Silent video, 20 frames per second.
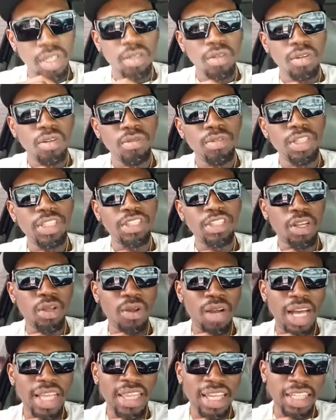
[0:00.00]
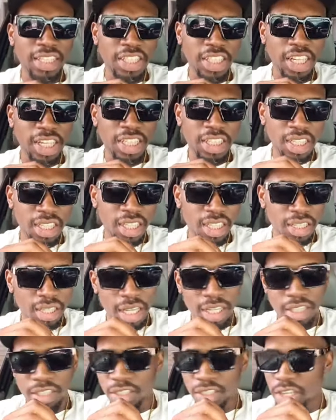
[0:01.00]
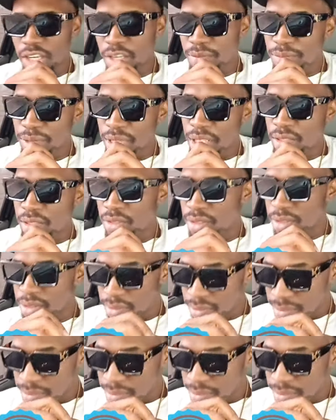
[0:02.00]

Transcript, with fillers: How much a quarter jerk chicken and the jerk pan now?